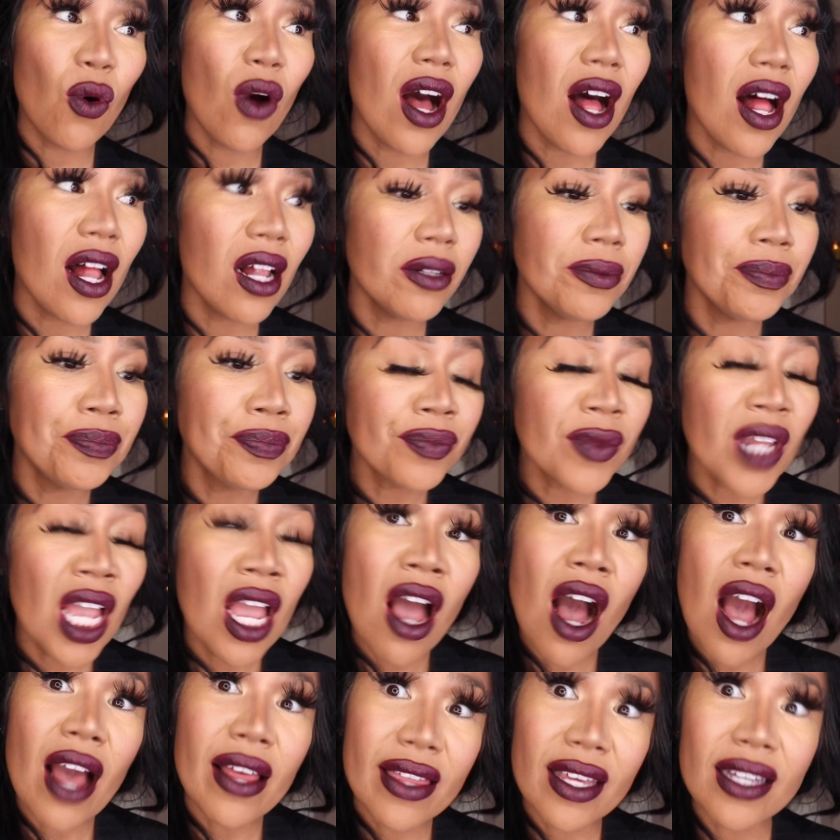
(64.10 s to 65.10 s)
well,
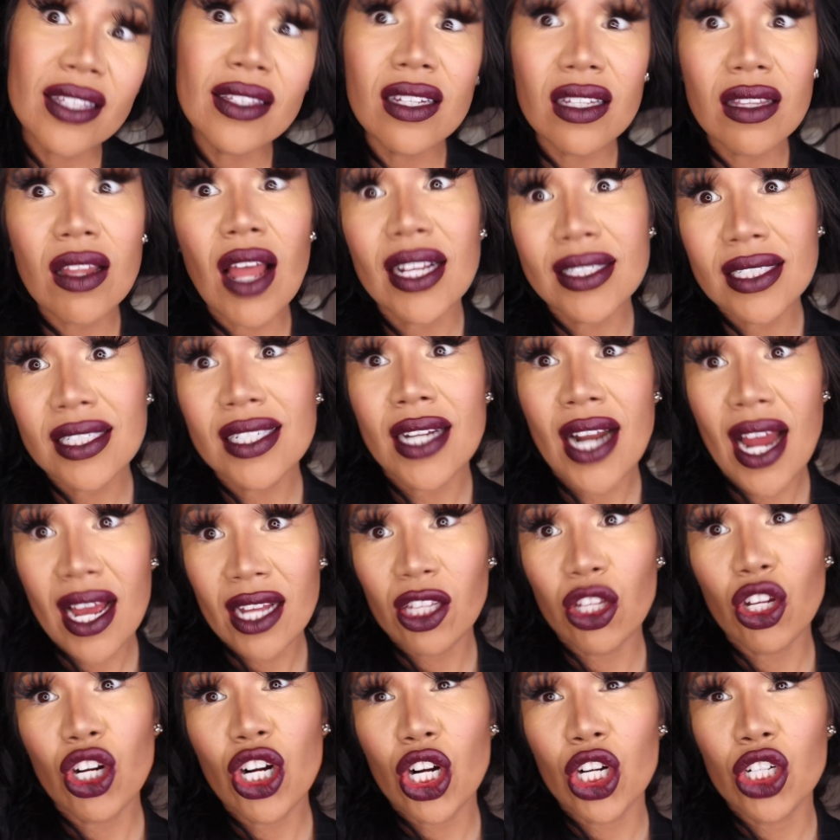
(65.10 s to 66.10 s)
I think the lesson I
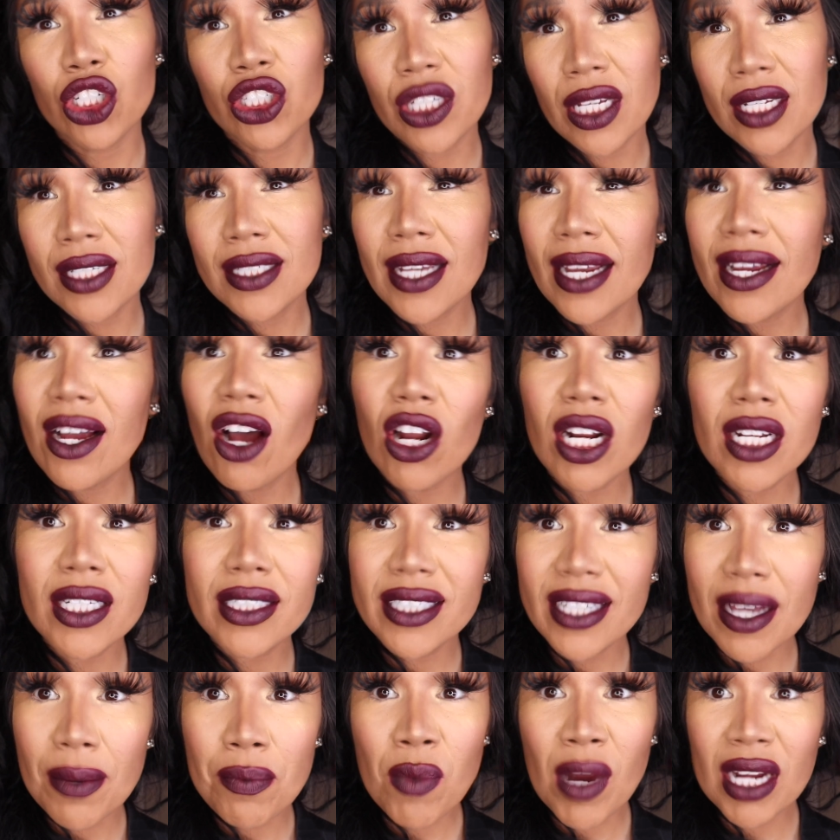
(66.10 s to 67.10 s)
learned is I got
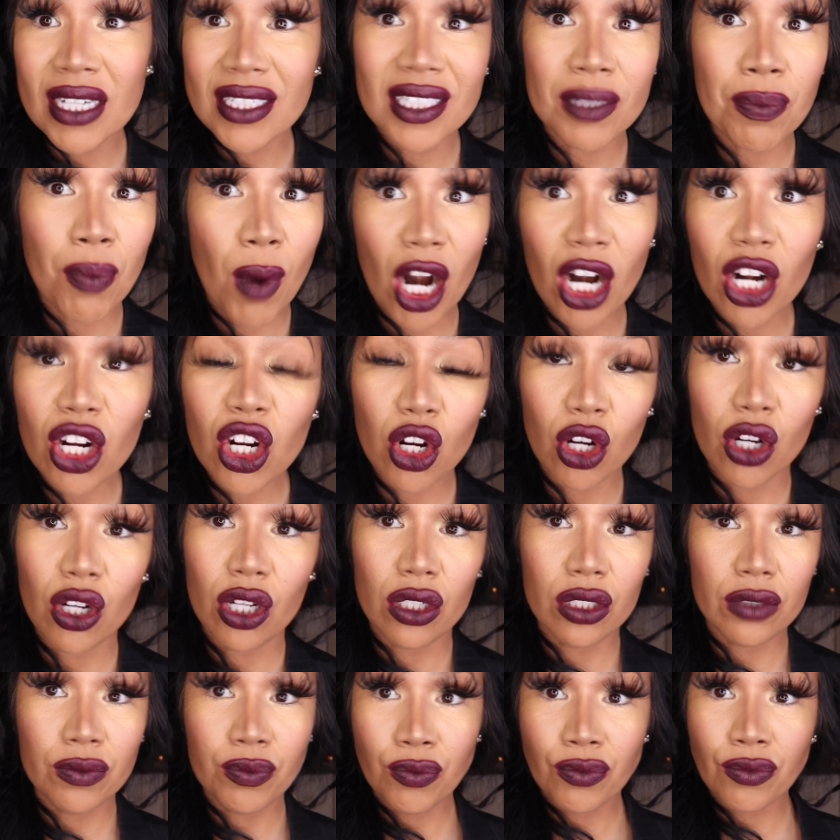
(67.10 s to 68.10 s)
to dim my
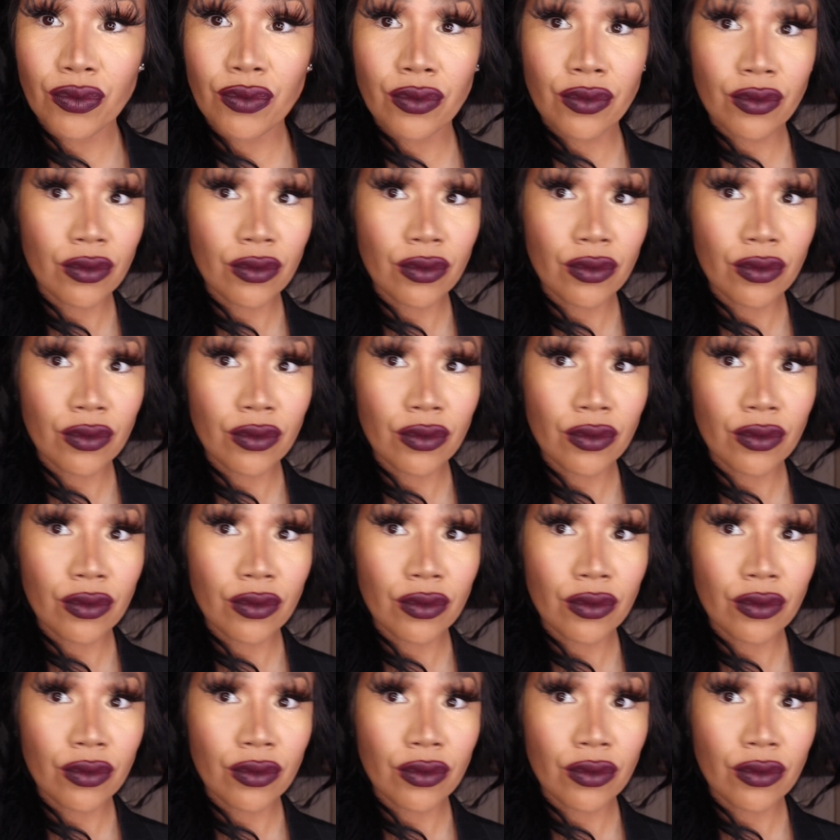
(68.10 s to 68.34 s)
sparkle.